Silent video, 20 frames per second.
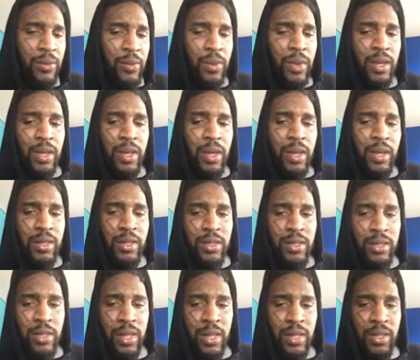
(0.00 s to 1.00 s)
really
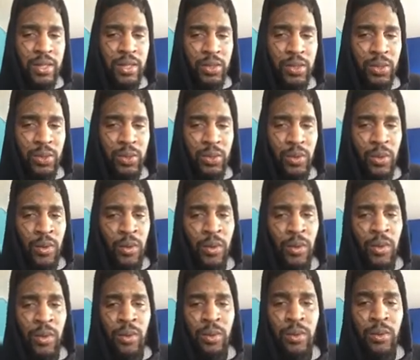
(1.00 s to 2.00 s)
understand it too.
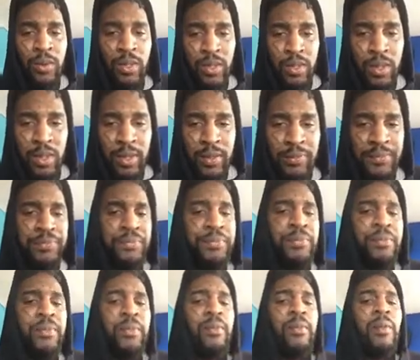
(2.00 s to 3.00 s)
It was good,
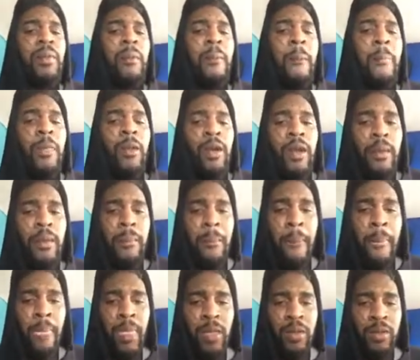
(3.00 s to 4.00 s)
right?
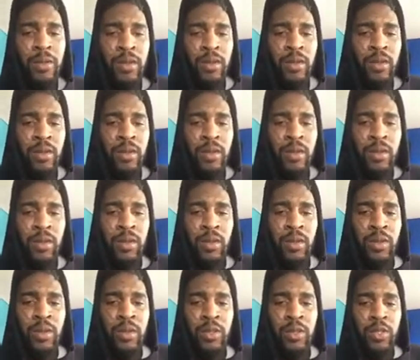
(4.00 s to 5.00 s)

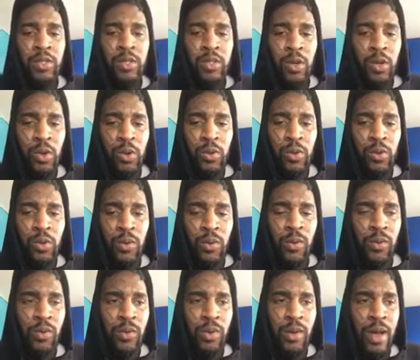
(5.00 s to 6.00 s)
So,
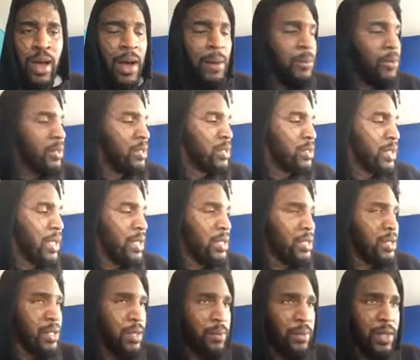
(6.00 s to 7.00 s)
I'm going to say
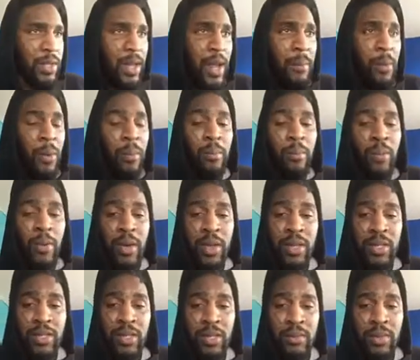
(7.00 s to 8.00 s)
something. I'm going to break
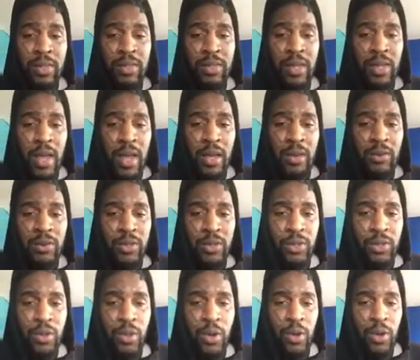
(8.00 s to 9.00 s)
something down to
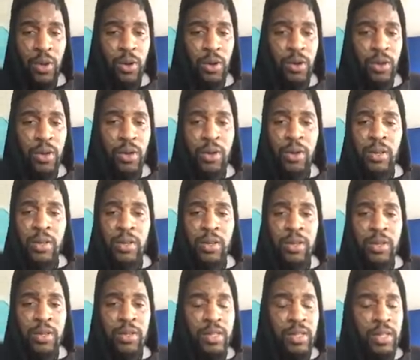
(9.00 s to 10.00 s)
y'all
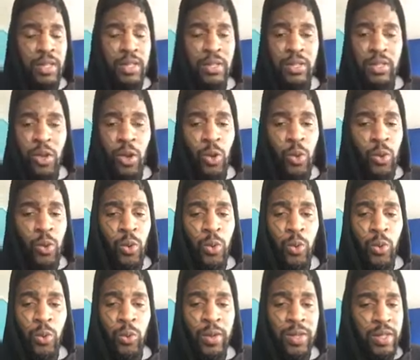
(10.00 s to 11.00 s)
to no
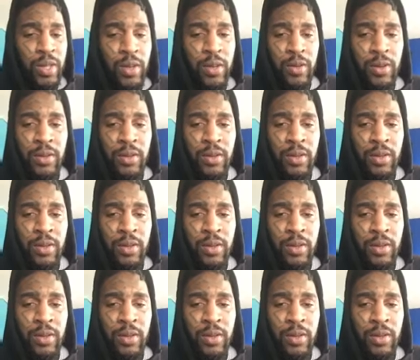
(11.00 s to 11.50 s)
return.